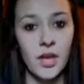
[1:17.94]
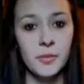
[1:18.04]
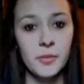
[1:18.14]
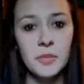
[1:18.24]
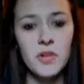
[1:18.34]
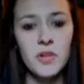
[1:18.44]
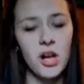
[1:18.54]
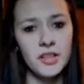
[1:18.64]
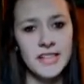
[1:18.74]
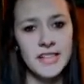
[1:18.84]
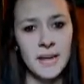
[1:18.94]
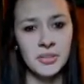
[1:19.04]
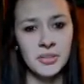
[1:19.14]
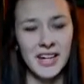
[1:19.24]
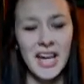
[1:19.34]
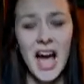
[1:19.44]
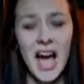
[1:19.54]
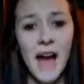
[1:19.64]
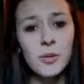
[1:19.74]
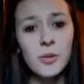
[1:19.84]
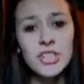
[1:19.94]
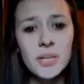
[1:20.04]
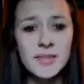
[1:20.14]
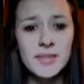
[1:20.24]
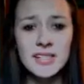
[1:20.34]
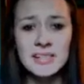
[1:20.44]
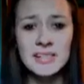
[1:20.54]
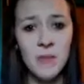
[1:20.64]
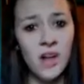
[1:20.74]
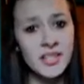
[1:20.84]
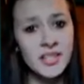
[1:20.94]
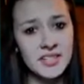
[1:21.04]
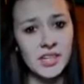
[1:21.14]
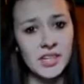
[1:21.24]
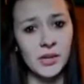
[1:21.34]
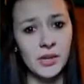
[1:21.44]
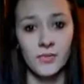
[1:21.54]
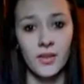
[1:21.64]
People all the time are like, I wish I was as small as you.